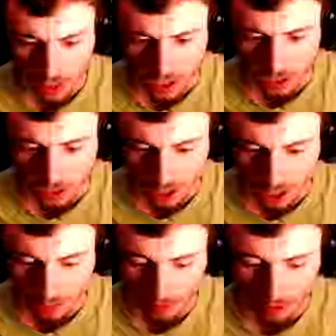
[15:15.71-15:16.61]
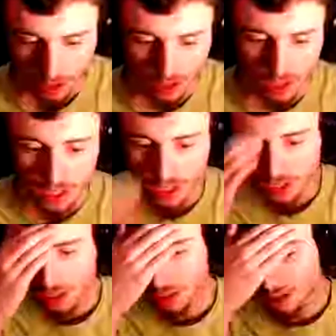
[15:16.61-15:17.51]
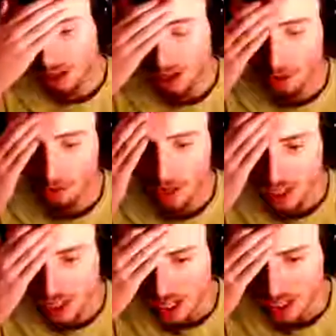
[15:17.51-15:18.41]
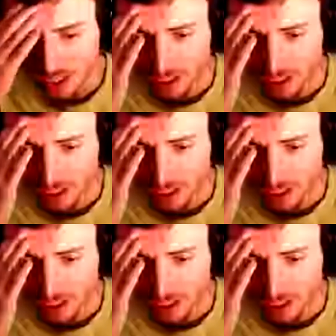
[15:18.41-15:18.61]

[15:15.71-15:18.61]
I just came across a red gate that's